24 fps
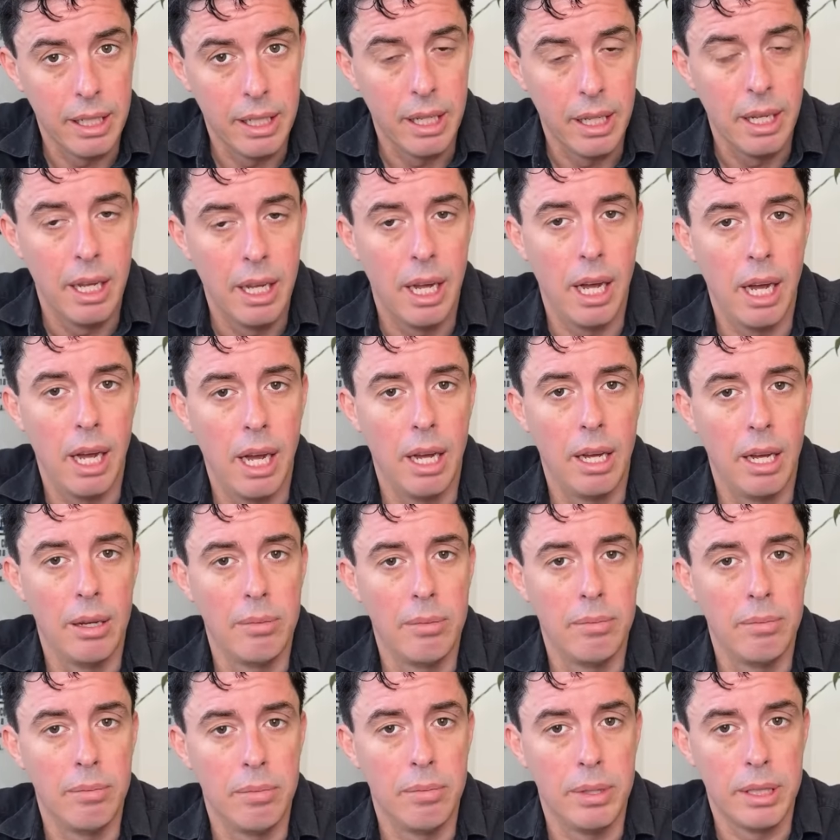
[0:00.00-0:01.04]

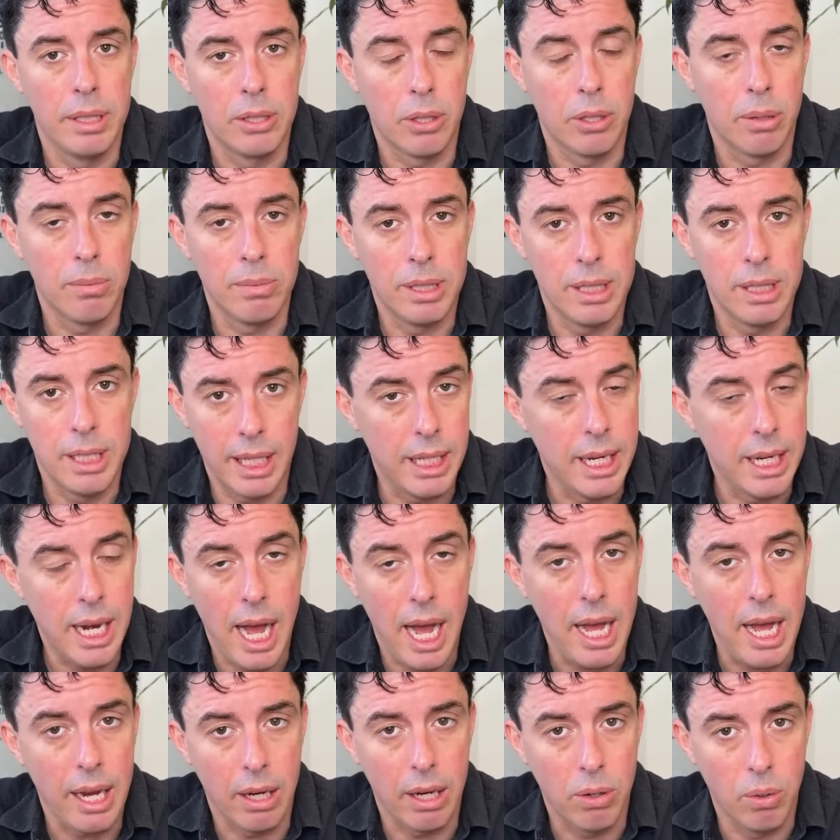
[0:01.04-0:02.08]
Trump did
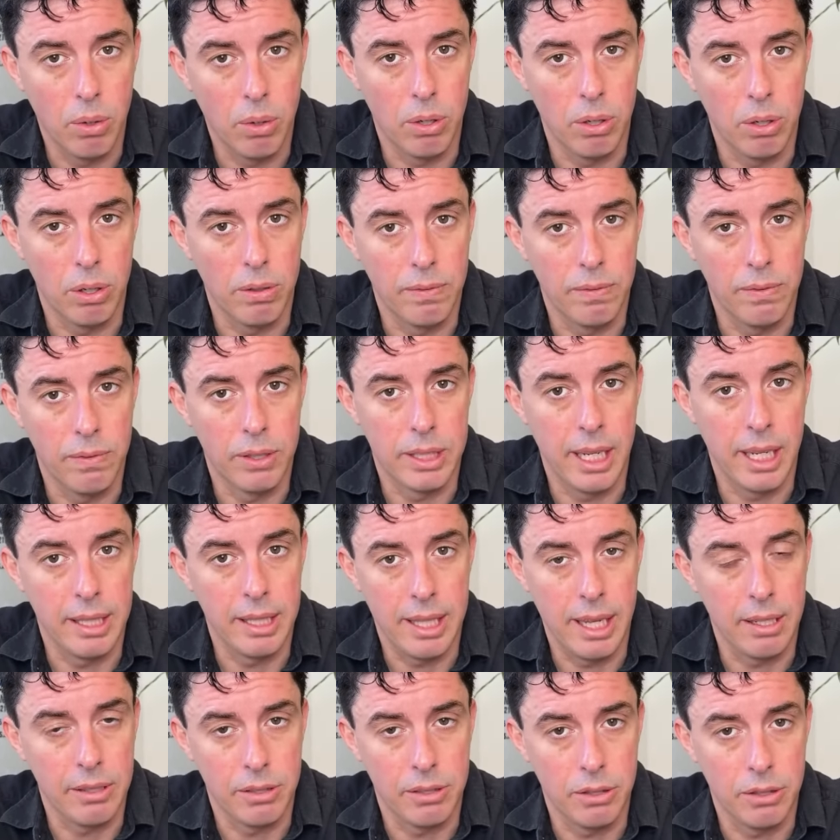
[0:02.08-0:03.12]
not order for
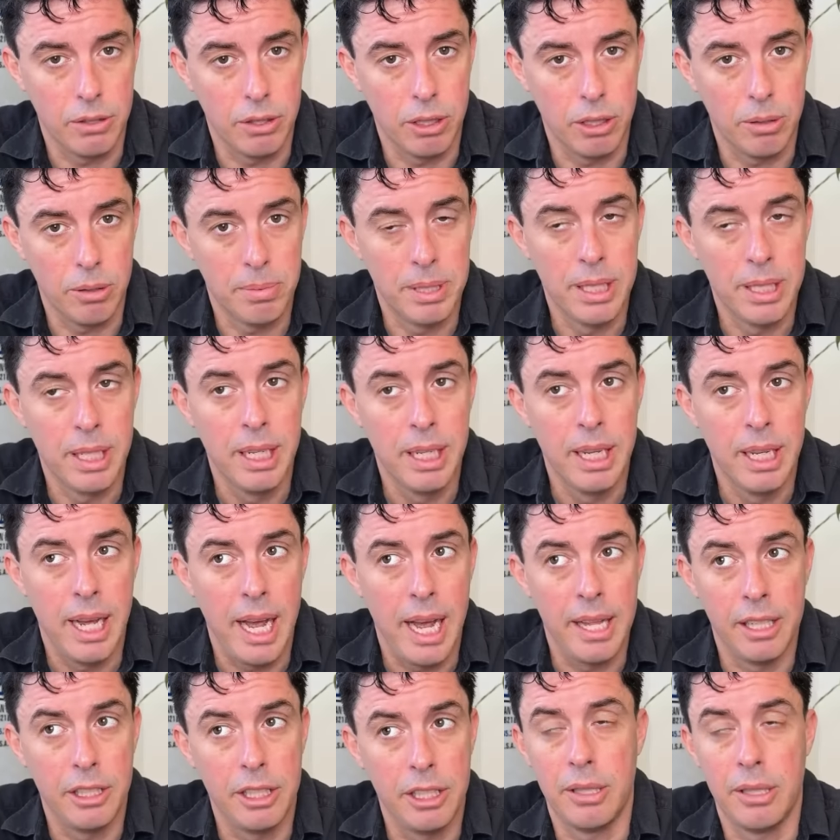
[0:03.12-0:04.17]
10,000 troops and
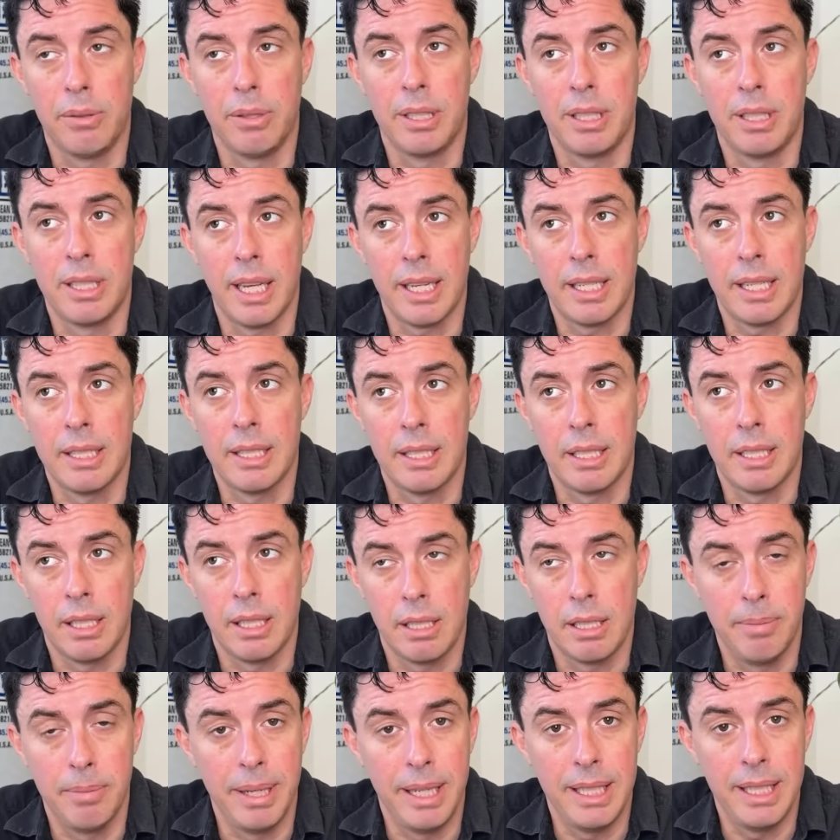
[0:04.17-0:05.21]
the January 6th
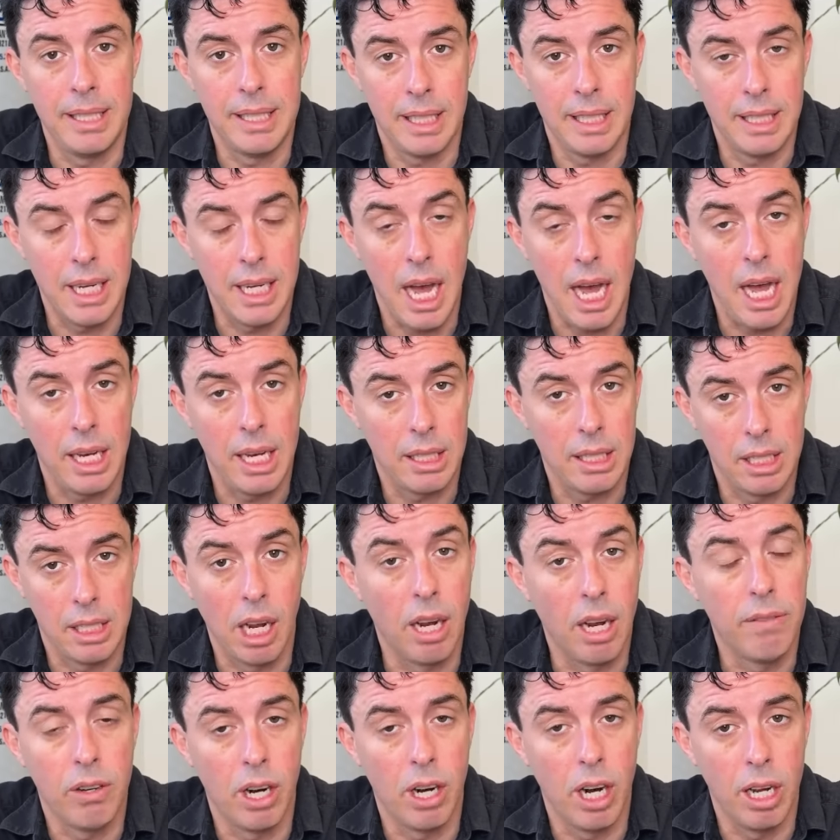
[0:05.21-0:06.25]
committee did not
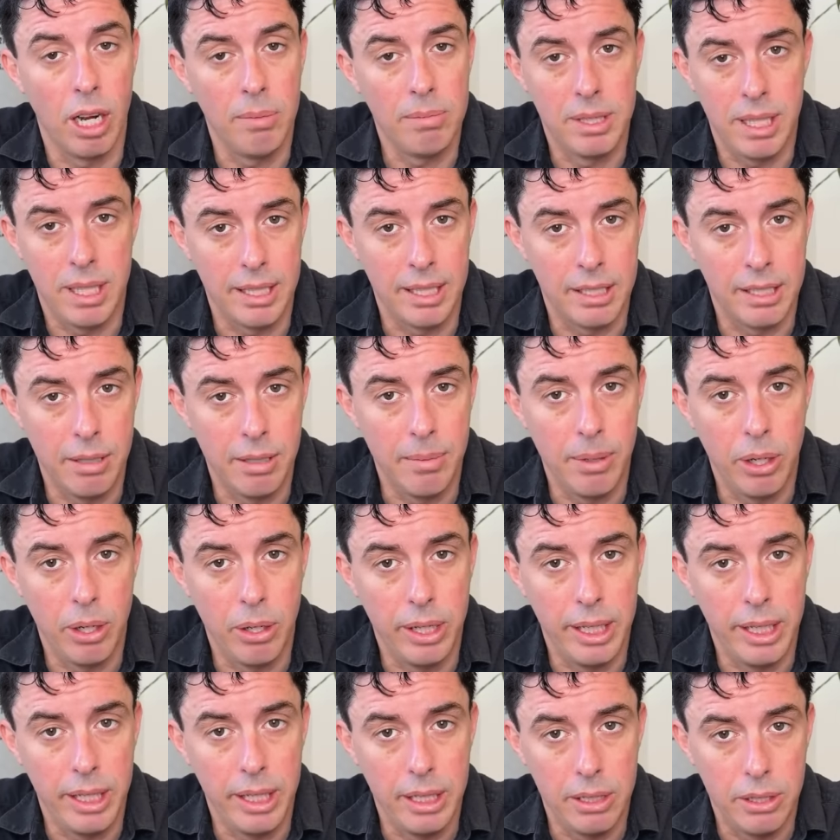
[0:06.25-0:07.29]
cover up
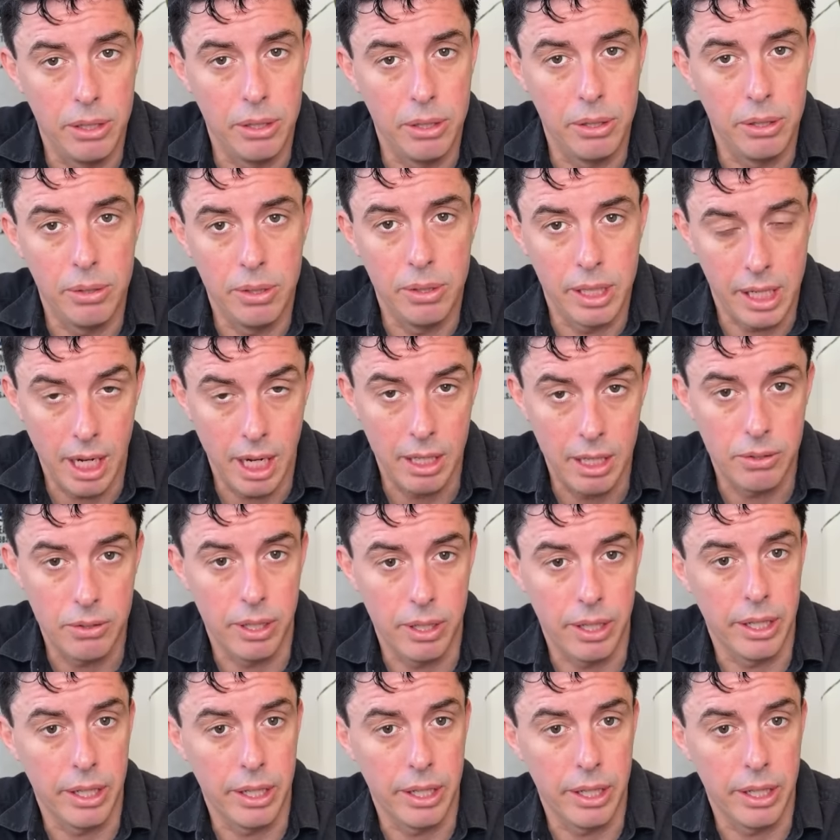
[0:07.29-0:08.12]
testimony to the contrary.